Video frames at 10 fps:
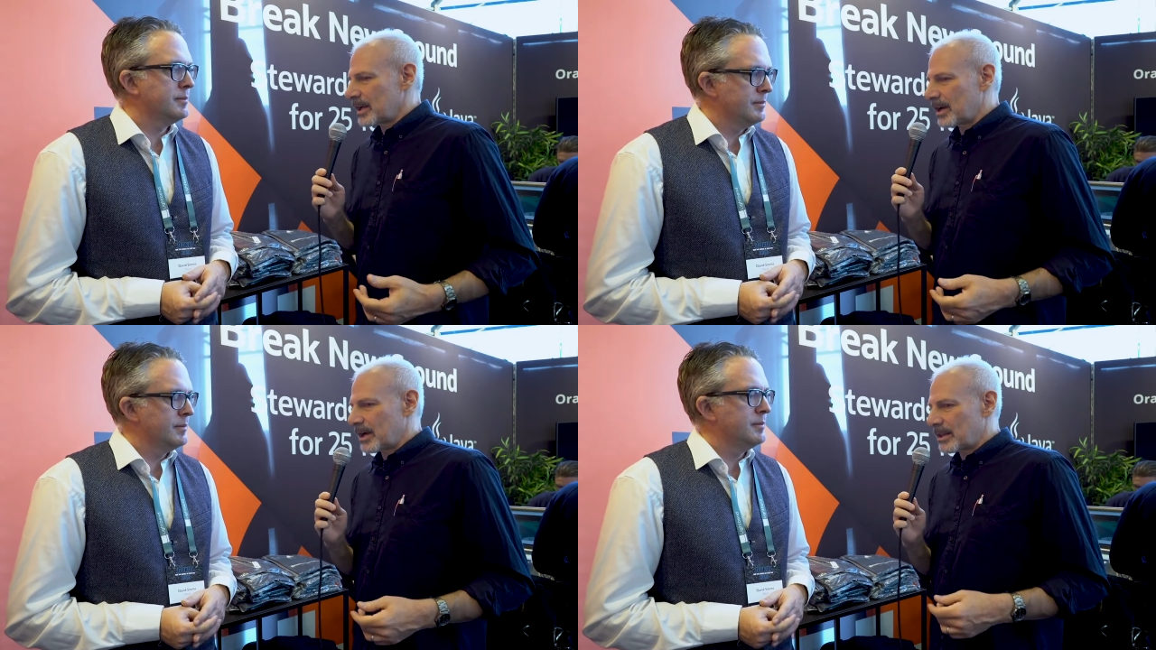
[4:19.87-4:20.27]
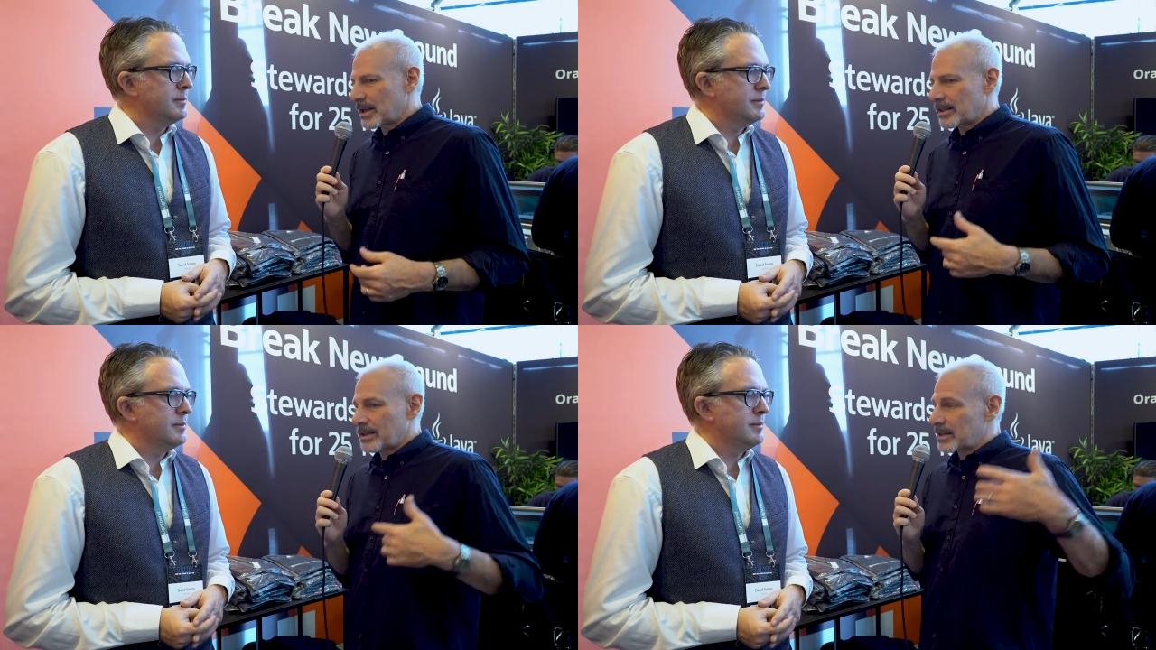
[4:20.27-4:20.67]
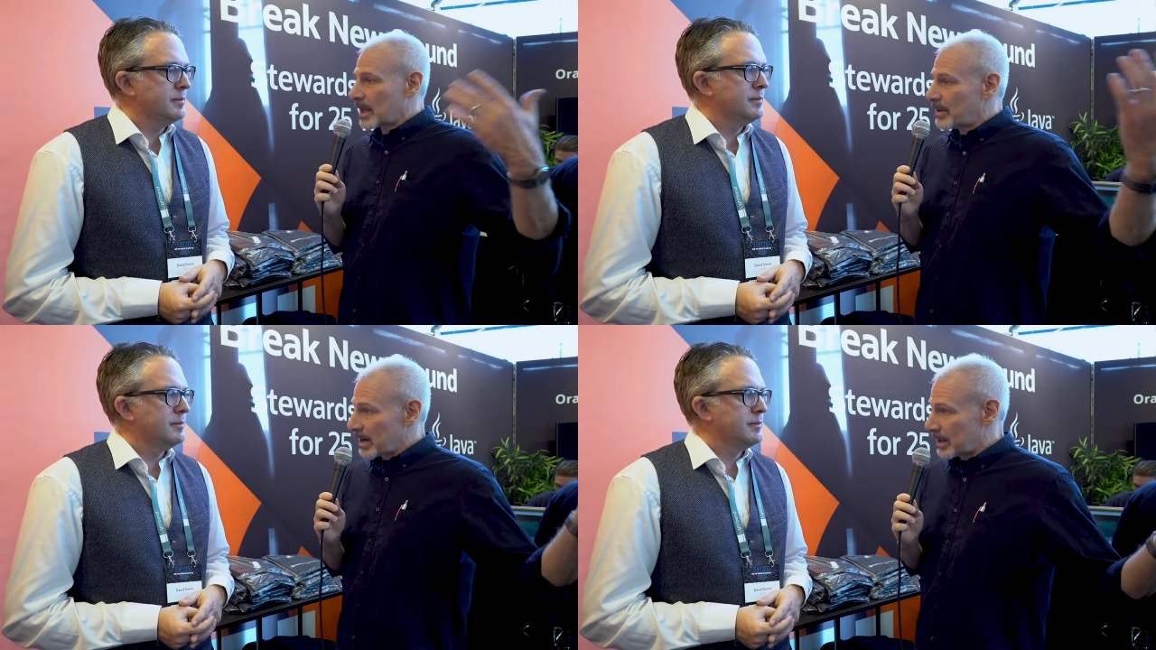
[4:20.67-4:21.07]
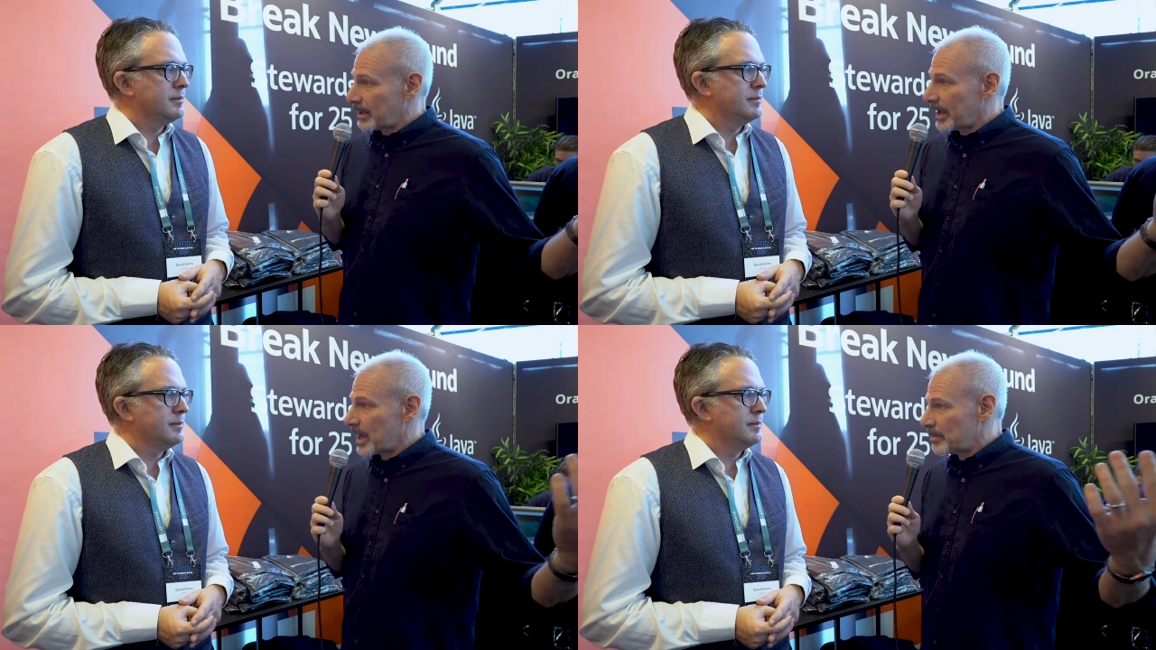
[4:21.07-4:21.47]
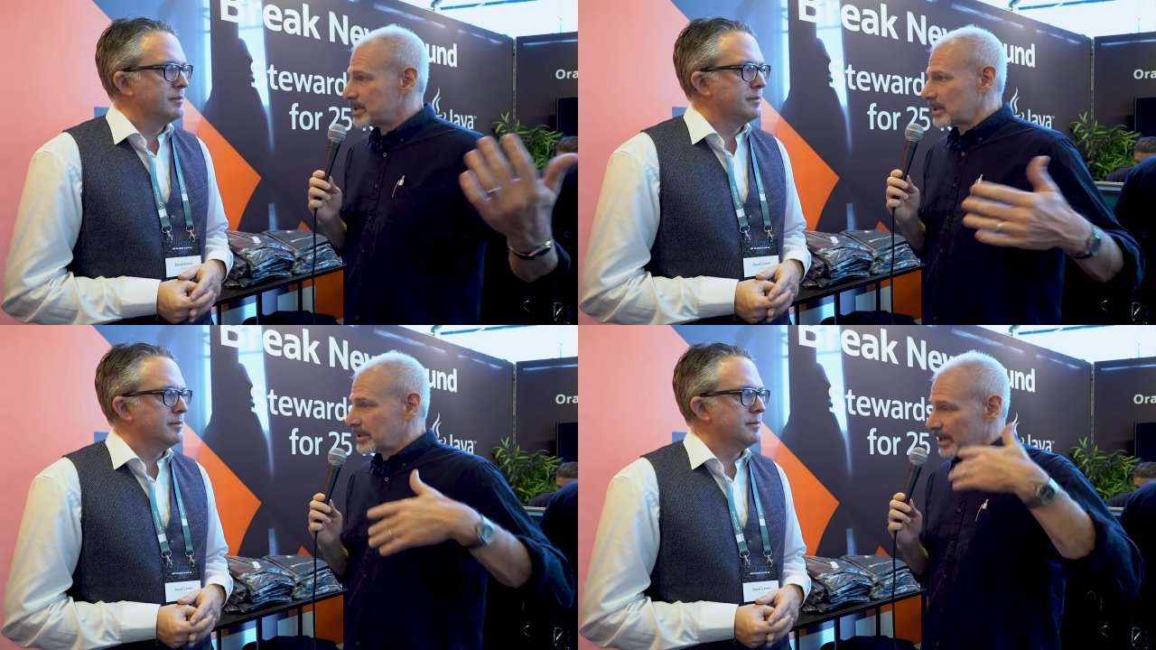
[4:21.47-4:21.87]
Speaker 1: Uh, a lot of things that come out of the
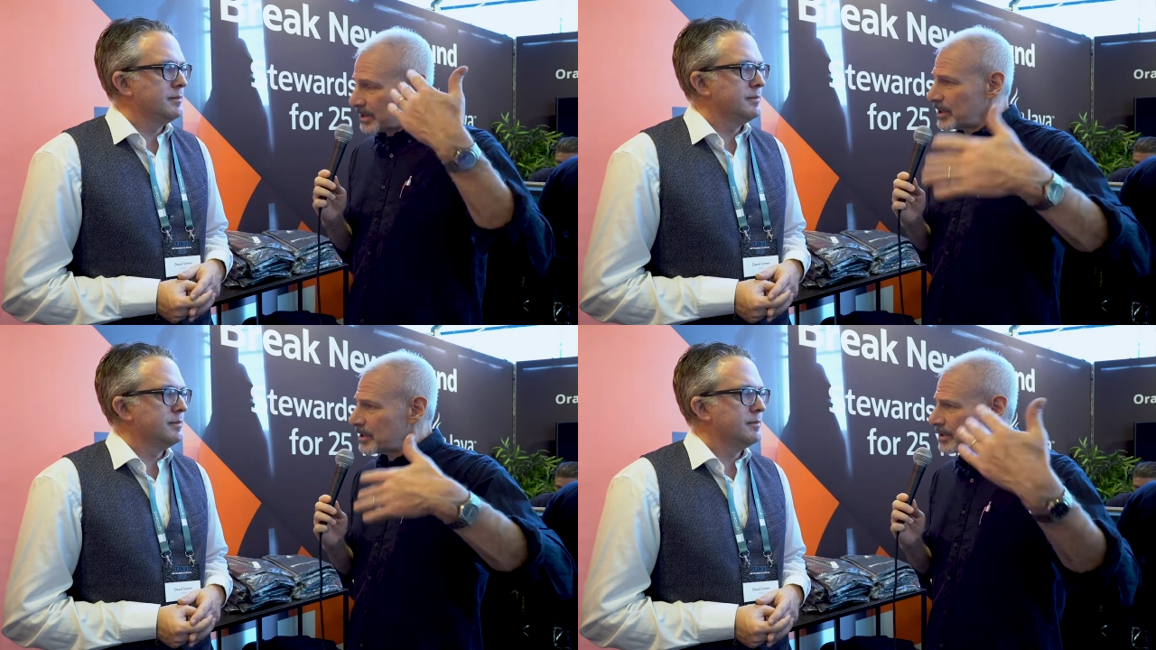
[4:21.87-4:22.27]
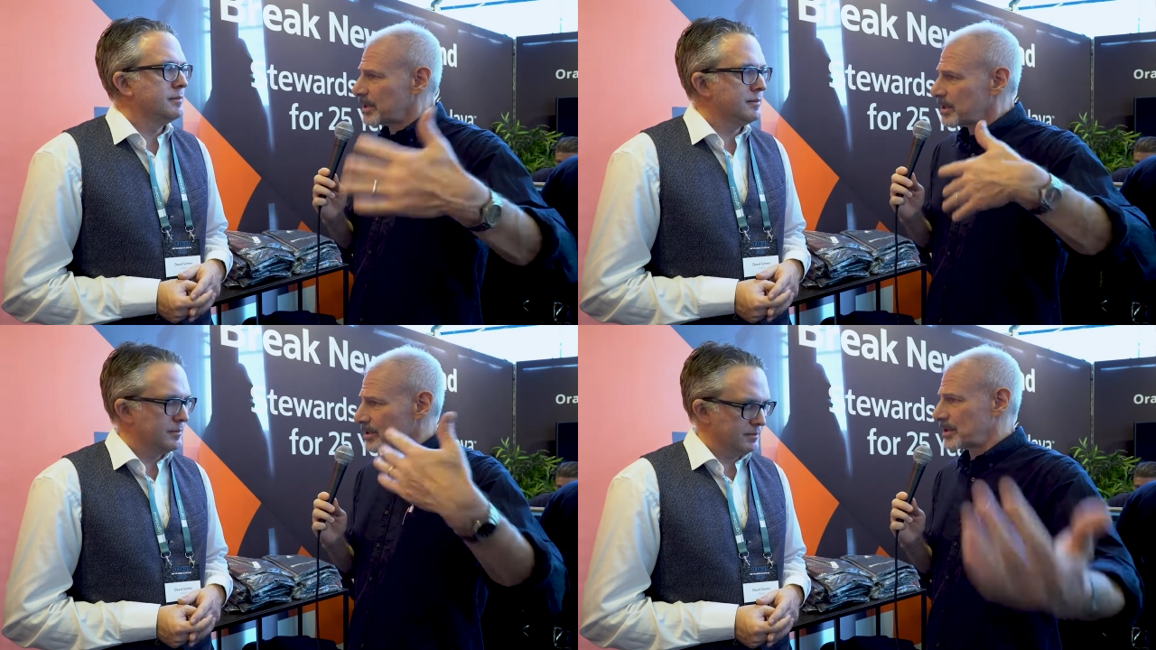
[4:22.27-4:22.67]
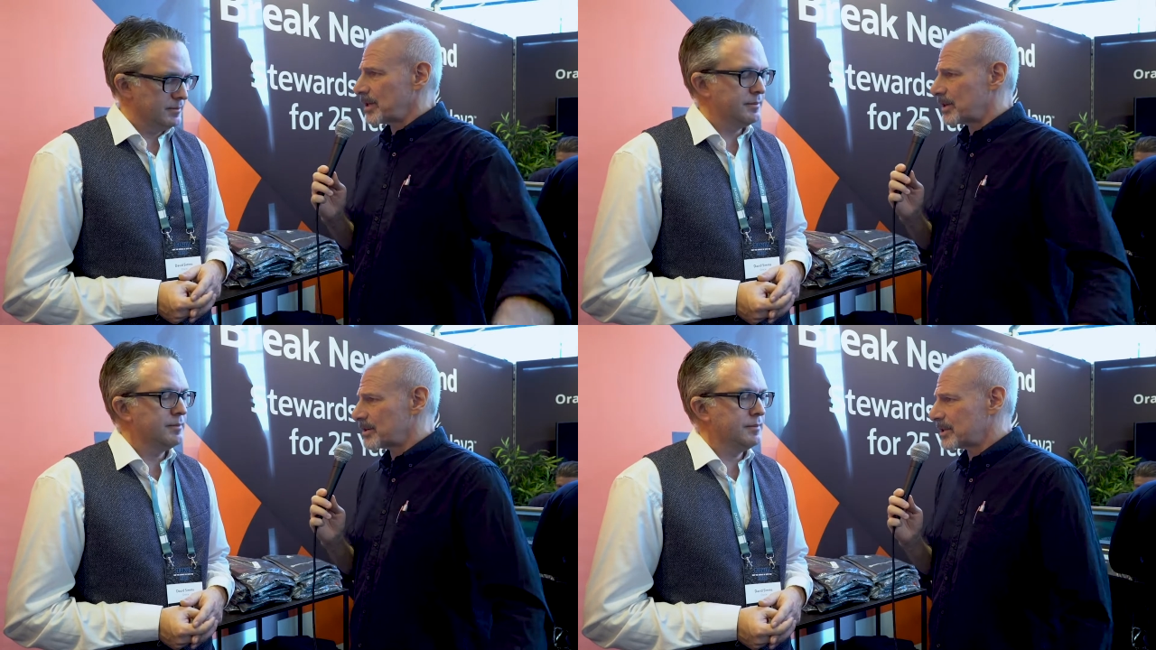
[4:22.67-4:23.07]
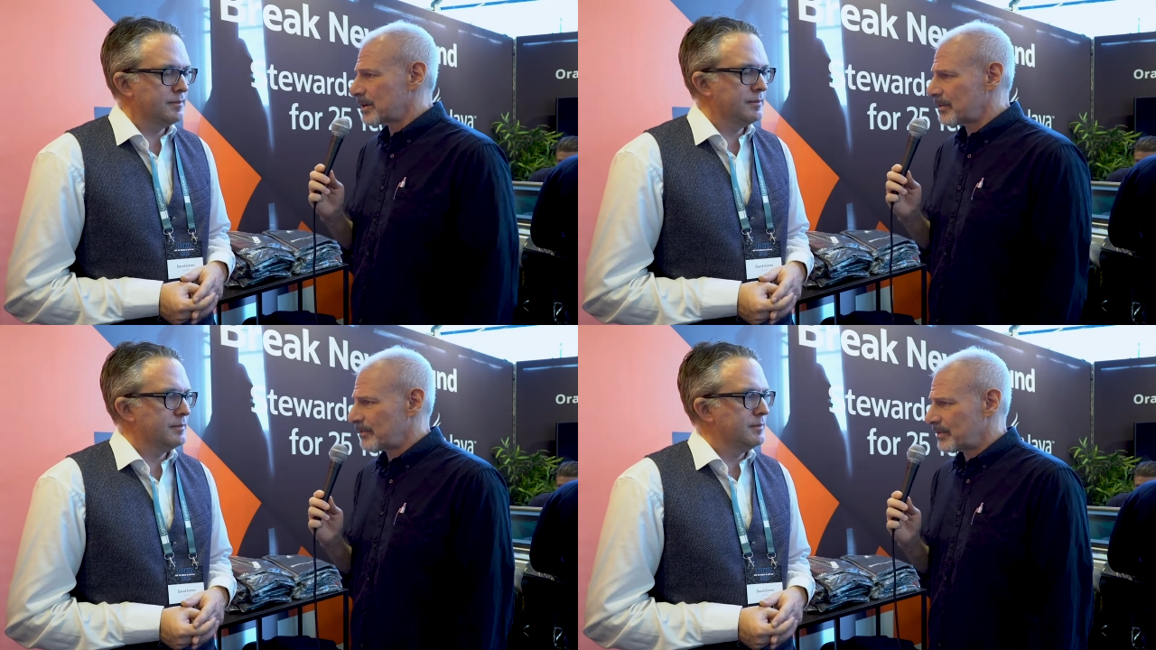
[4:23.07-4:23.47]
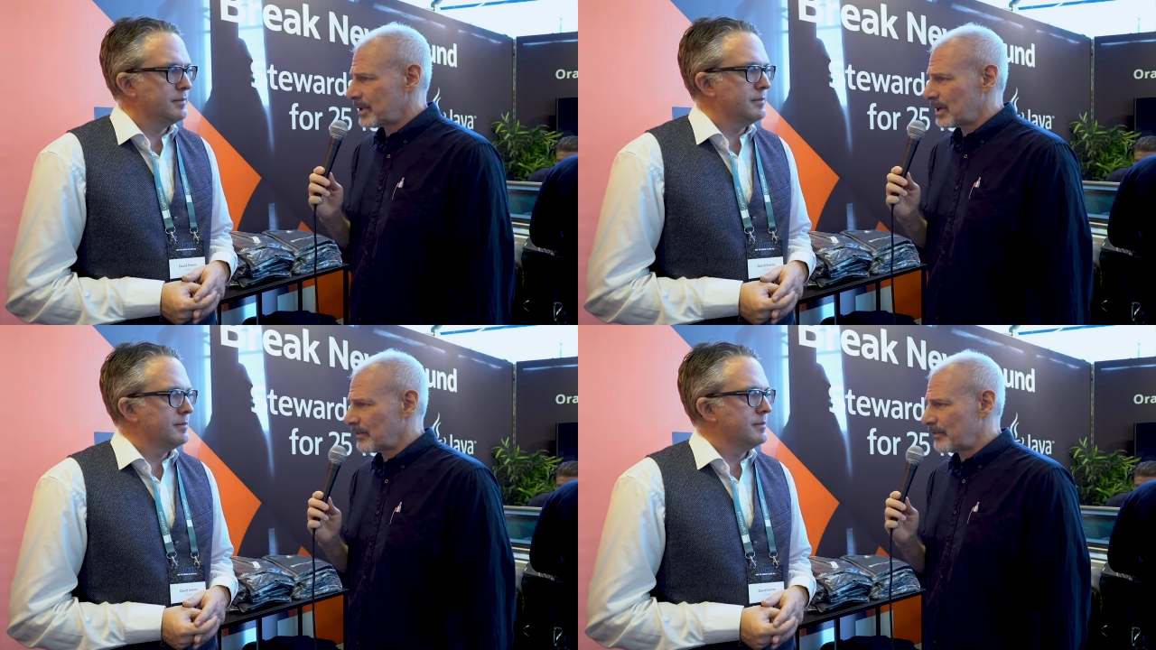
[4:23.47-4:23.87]
labs, you know, it takes years and years and years of,
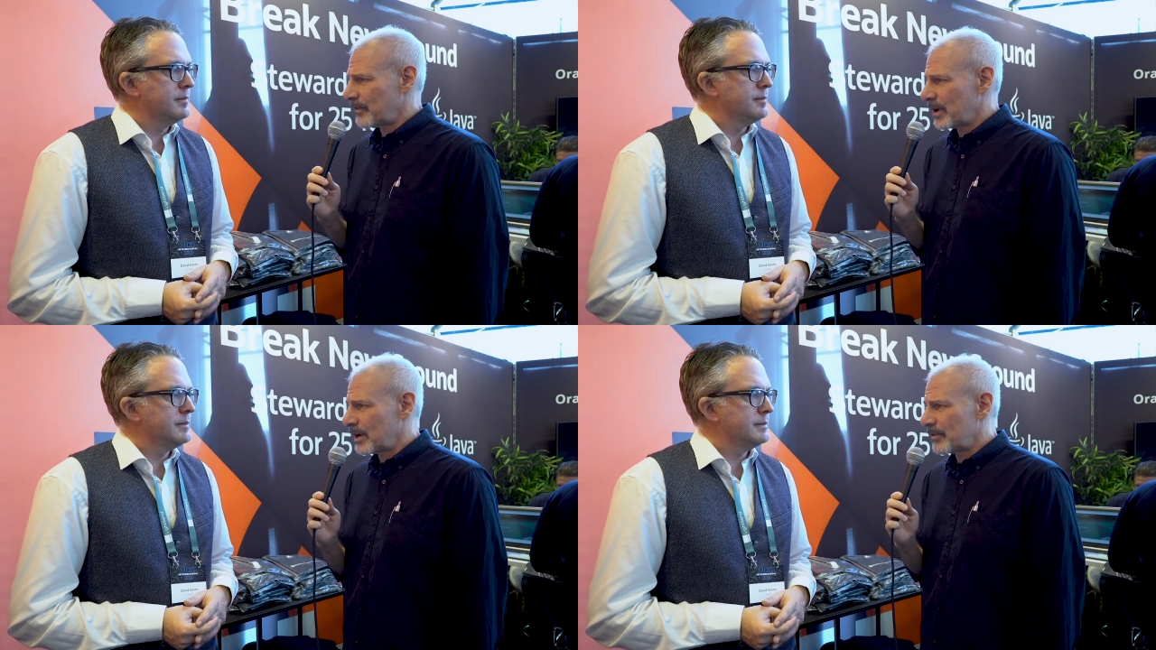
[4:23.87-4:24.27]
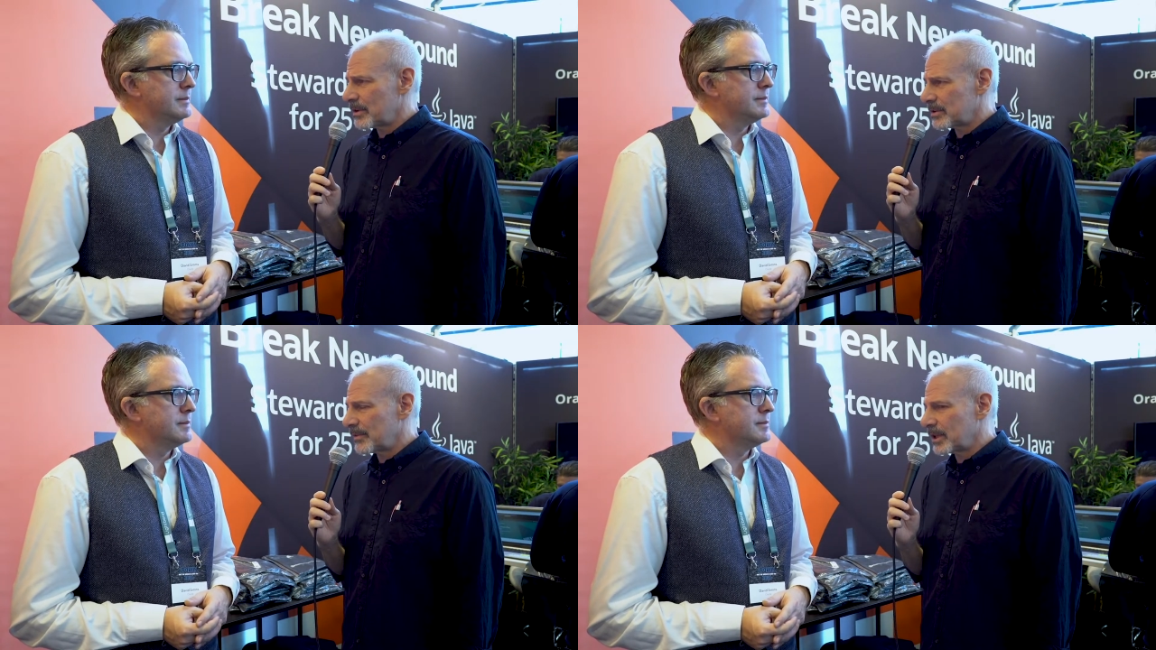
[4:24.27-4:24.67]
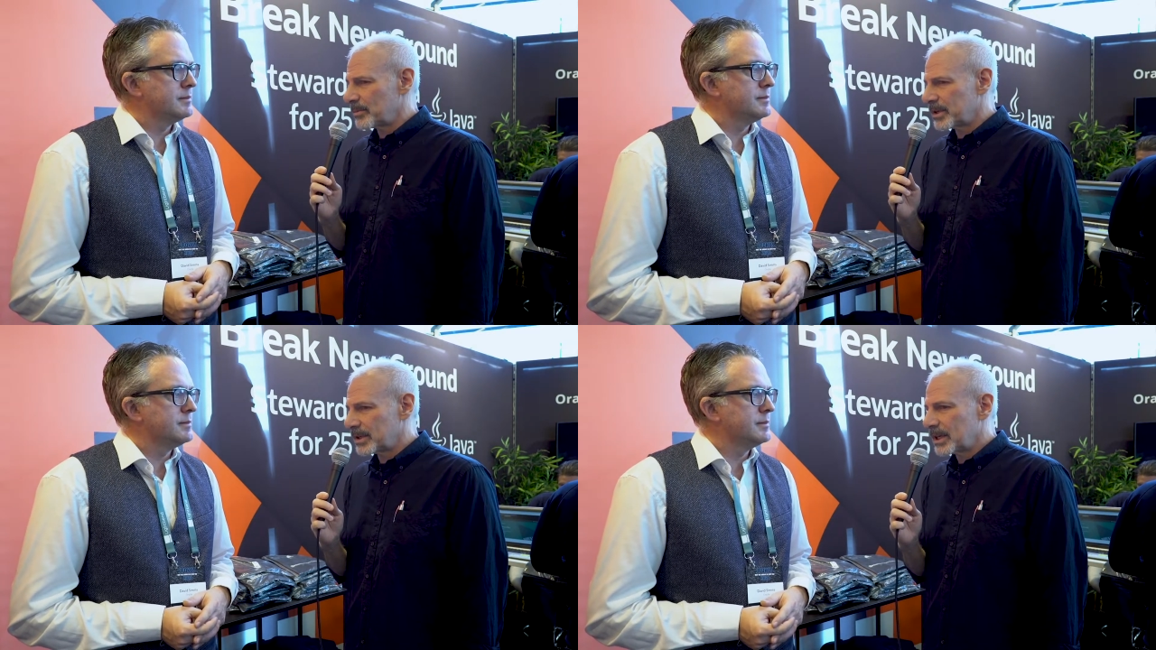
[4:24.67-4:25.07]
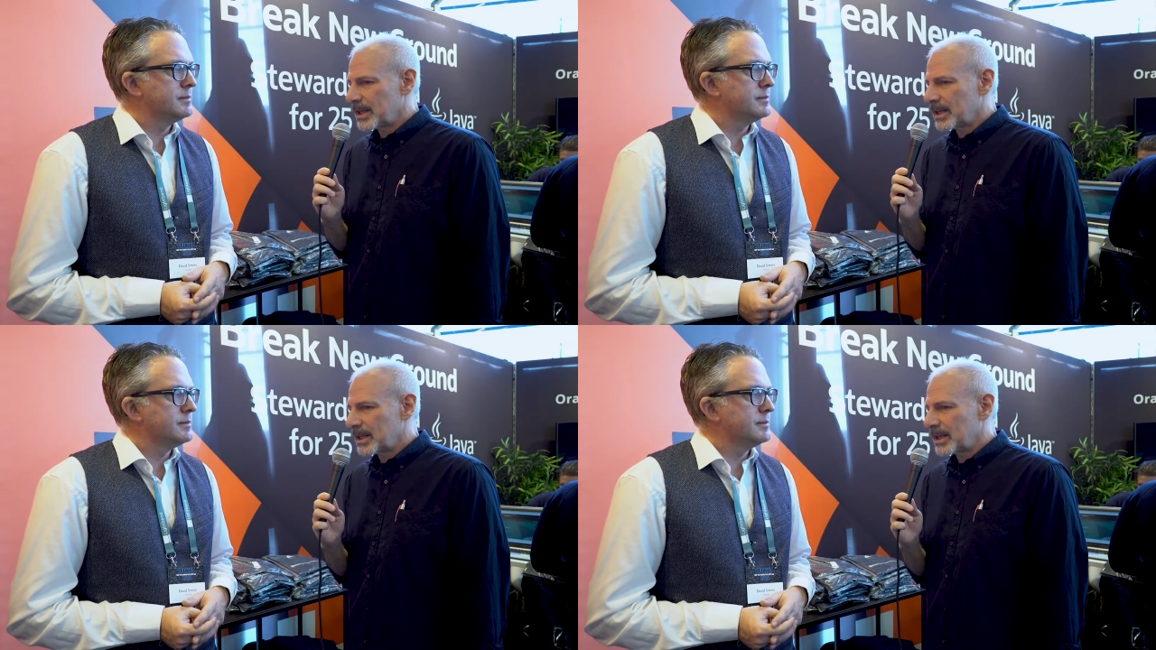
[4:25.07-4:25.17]
you know, of, of you know, development.